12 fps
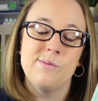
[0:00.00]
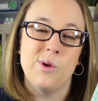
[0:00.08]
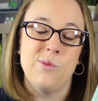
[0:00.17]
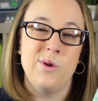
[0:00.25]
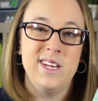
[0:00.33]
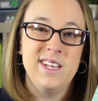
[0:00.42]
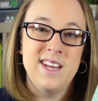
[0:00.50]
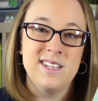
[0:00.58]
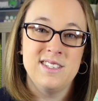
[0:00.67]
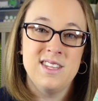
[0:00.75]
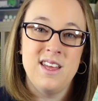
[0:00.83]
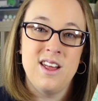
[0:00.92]
But when he
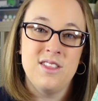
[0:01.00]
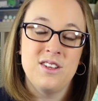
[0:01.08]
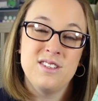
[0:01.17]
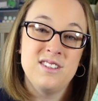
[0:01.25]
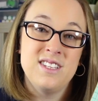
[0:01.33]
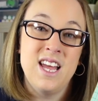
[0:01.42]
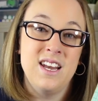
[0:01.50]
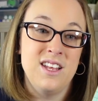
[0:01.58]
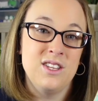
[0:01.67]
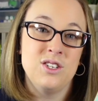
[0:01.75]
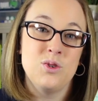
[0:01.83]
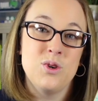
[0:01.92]
gets there, there's a sign on
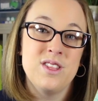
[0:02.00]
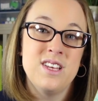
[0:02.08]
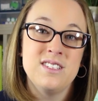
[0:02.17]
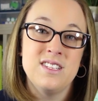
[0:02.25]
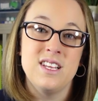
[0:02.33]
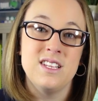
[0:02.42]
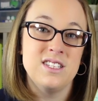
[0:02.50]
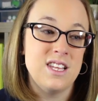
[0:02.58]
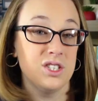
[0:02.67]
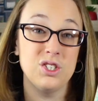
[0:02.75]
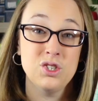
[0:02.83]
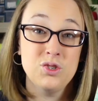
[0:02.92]
the door that says,
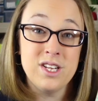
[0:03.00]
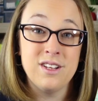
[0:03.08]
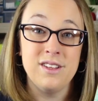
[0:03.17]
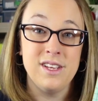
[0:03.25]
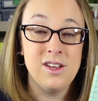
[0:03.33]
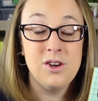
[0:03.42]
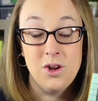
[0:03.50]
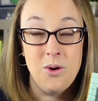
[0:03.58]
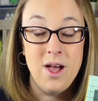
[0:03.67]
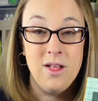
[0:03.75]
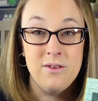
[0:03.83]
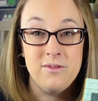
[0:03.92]
Strictly No
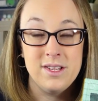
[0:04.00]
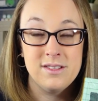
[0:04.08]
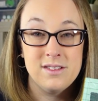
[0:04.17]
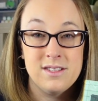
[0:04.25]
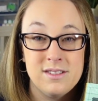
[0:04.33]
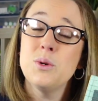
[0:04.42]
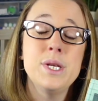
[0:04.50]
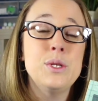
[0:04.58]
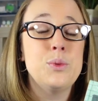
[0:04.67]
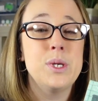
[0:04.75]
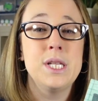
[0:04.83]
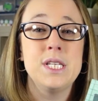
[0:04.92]
Elephants. So
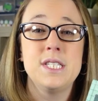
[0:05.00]
he's really